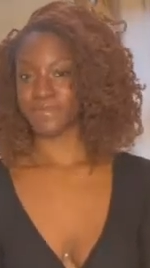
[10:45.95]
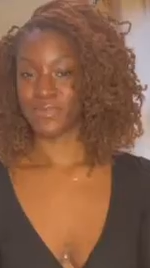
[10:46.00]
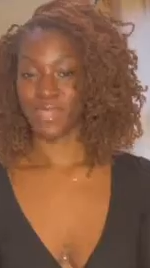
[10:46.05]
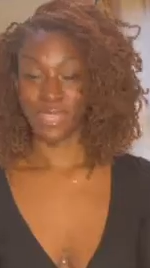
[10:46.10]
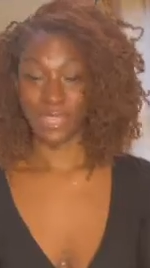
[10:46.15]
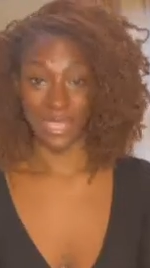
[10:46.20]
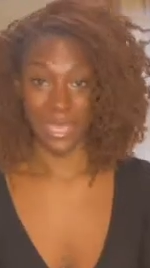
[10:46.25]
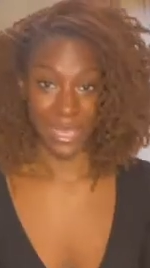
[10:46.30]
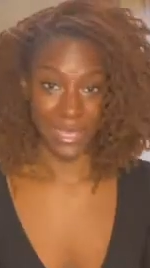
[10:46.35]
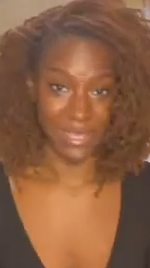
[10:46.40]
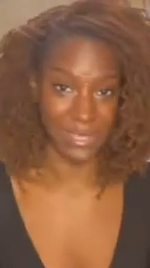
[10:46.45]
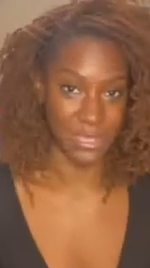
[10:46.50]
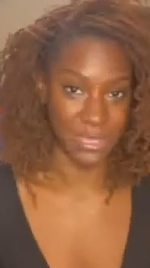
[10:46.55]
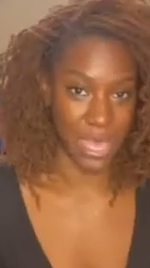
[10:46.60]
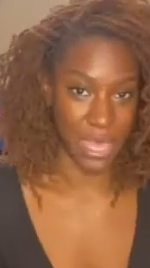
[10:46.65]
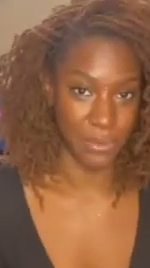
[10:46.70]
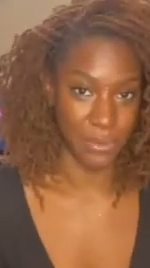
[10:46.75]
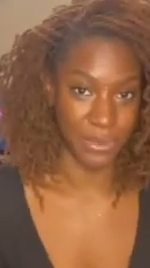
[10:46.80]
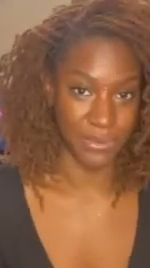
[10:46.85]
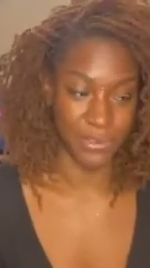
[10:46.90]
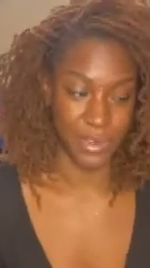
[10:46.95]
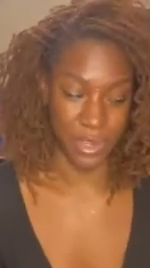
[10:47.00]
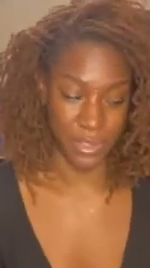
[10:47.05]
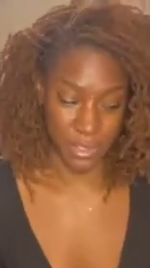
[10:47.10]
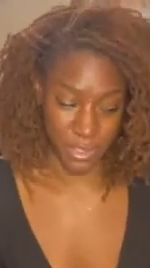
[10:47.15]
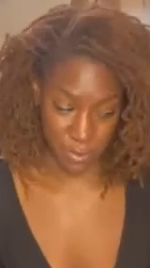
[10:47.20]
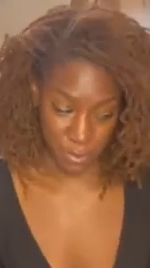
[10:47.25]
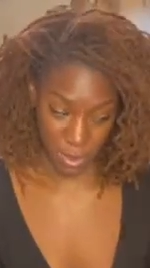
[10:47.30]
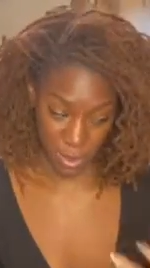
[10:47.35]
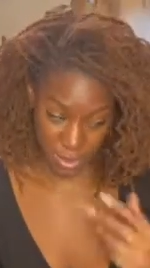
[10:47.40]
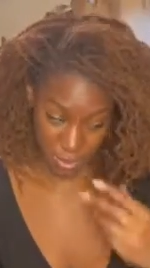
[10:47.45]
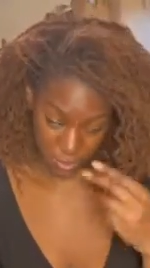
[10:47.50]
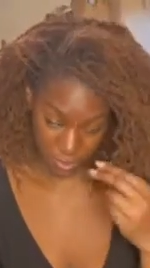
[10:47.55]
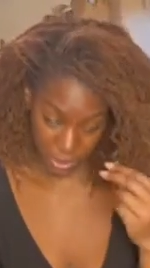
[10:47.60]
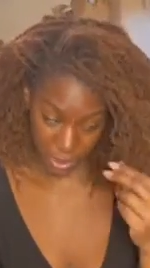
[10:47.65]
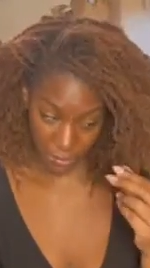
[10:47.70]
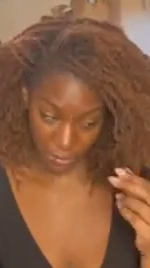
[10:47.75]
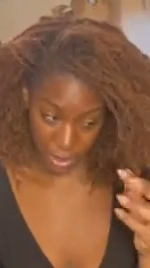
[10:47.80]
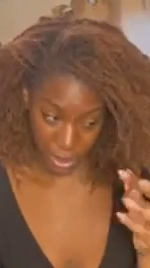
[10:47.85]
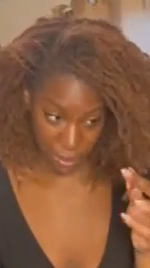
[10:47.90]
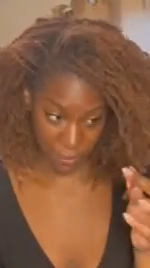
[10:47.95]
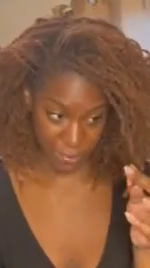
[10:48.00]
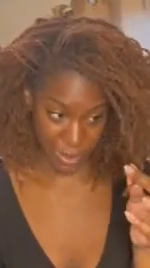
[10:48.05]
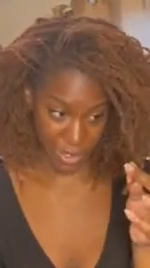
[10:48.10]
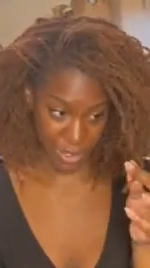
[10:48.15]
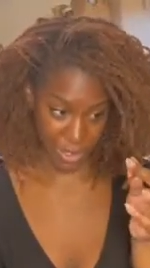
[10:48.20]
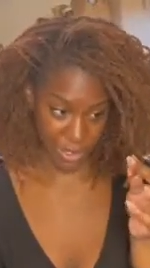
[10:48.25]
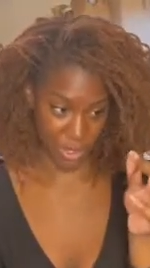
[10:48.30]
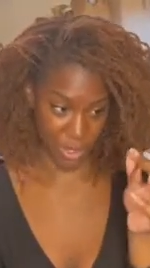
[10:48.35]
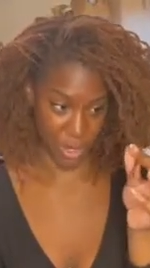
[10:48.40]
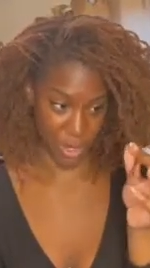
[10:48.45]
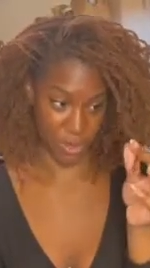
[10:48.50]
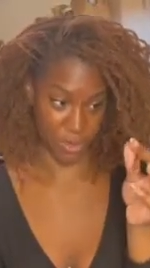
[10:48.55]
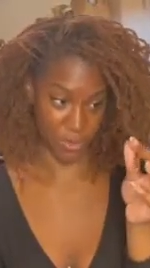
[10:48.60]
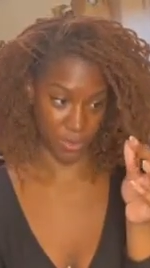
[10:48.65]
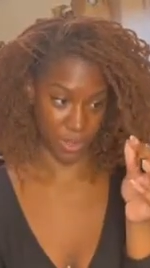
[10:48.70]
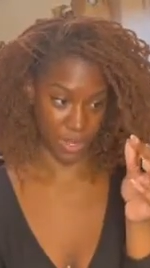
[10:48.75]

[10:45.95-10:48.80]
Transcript: Yes, I would have gone smaller. Would I have gone bigger? No.